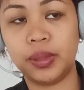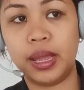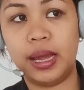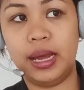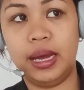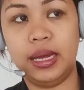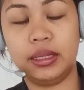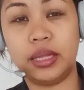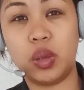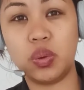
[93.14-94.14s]

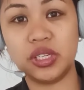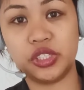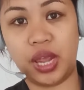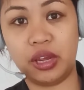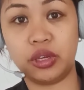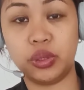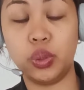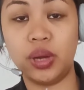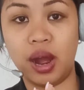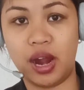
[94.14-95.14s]
and they will check
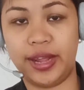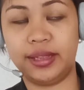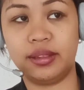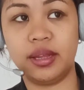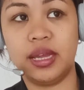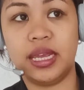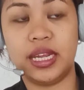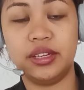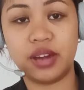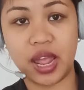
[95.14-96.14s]
your height.
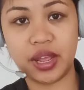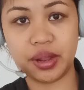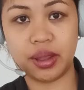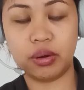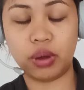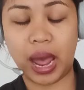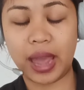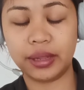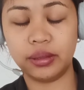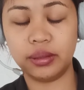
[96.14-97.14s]
In Ryanair,
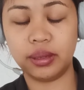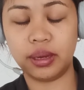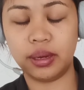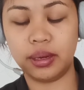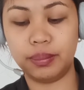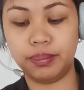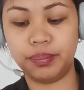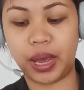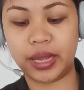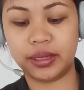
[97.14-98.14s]
I
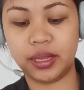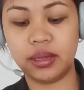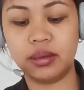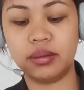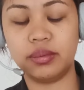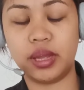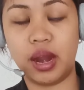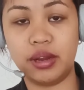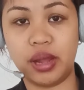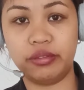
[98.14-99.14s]
um, I think they
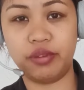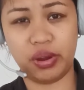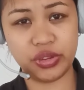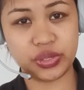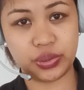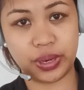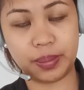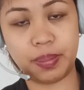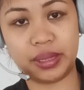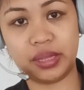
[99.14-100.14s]
are not very strict,
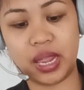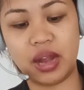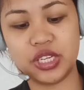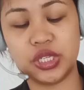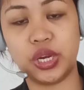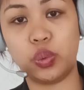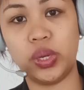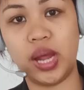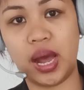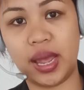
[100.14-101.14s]
but they are strict
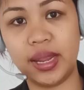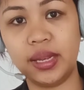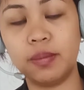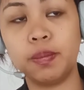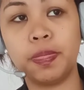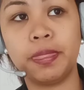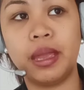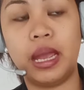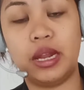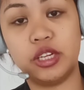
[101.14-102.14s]
with height,
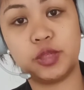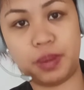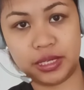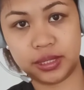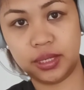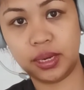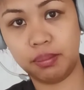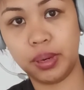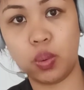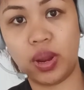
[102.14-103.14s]
and especially
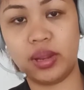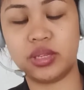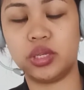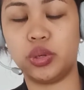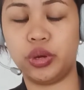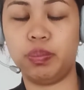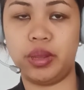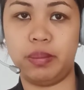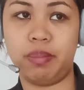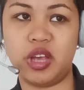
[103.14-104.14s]
number one is the
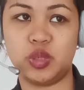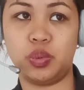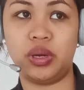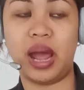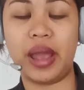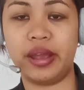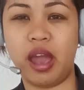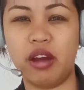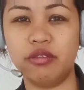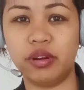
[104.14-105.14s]
European passport. I
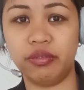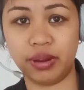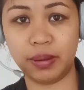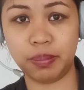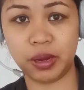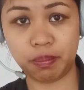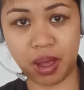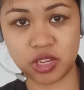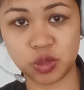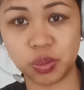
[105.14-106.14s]
have a Philippine
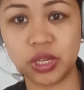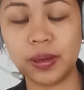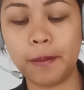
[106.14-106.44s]
passport